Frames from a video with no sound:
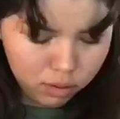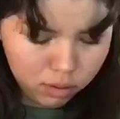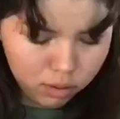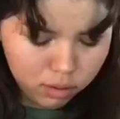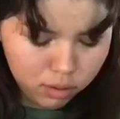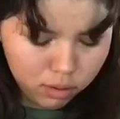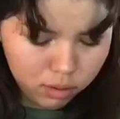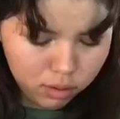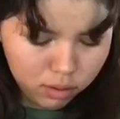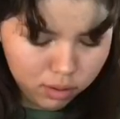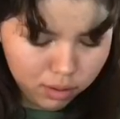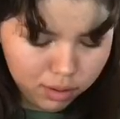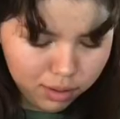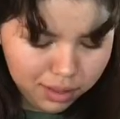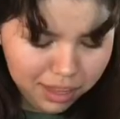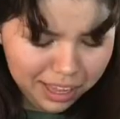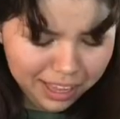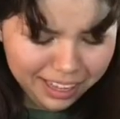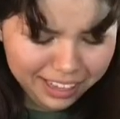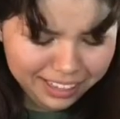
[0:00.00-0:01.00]

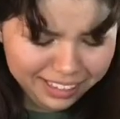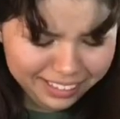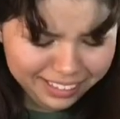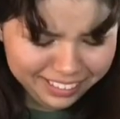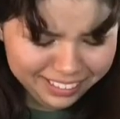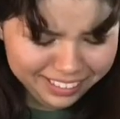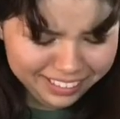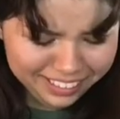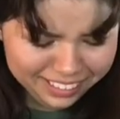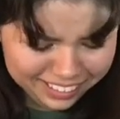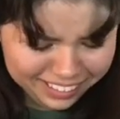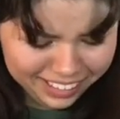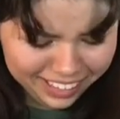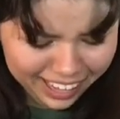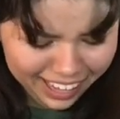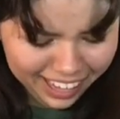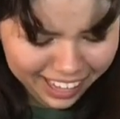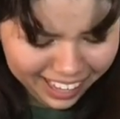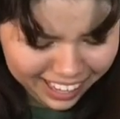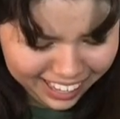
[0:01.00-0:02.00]

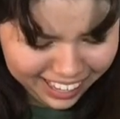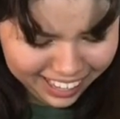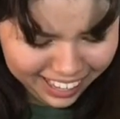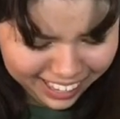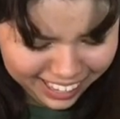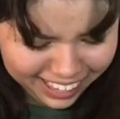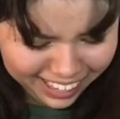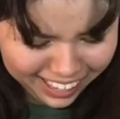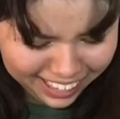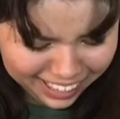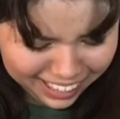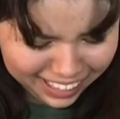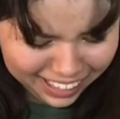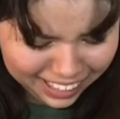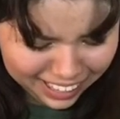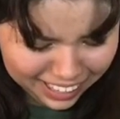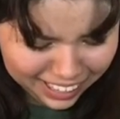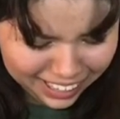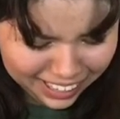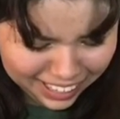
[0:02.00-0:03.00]

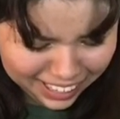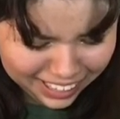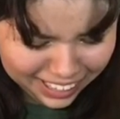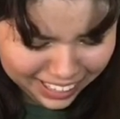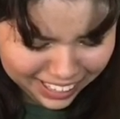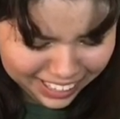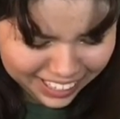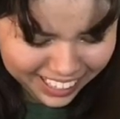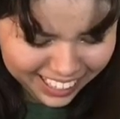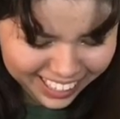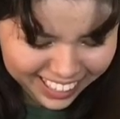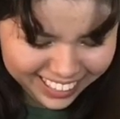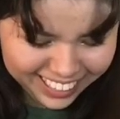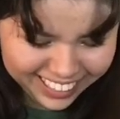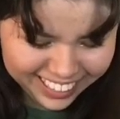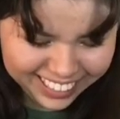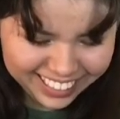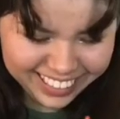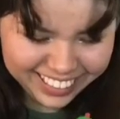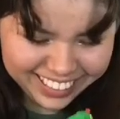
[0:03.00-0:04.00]

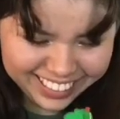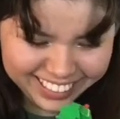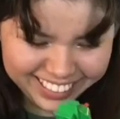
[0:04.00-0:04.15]
No one is speaking in this clip.